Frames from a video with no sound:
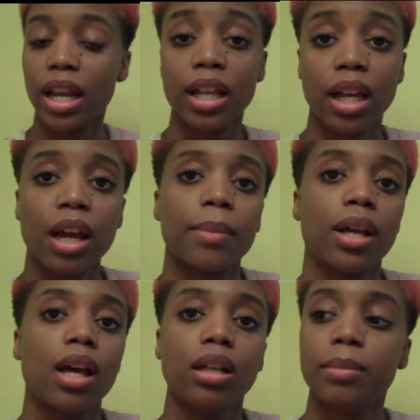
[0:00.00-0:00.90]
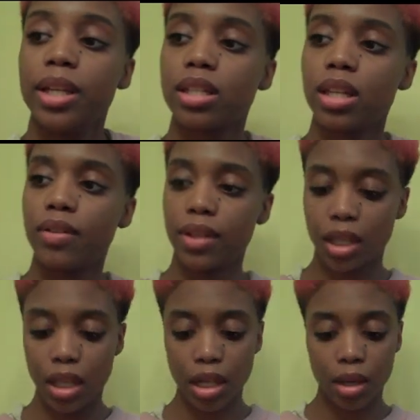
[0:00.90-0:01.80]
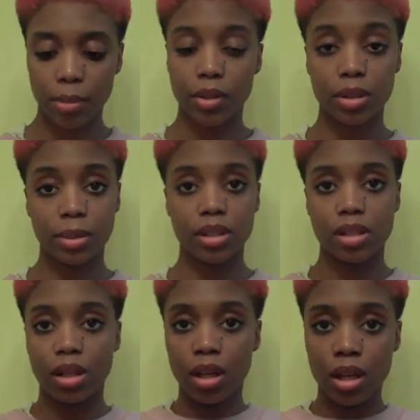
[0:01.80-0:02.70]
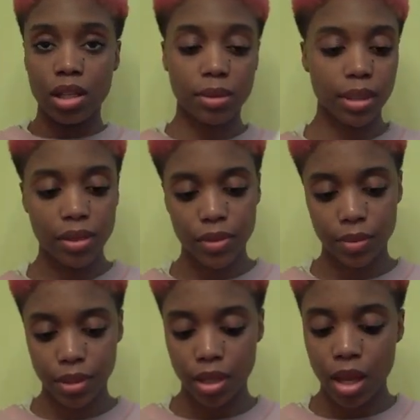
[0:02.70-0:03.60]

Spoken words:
that I got my color mix and everything, I'm going to put some gloves on.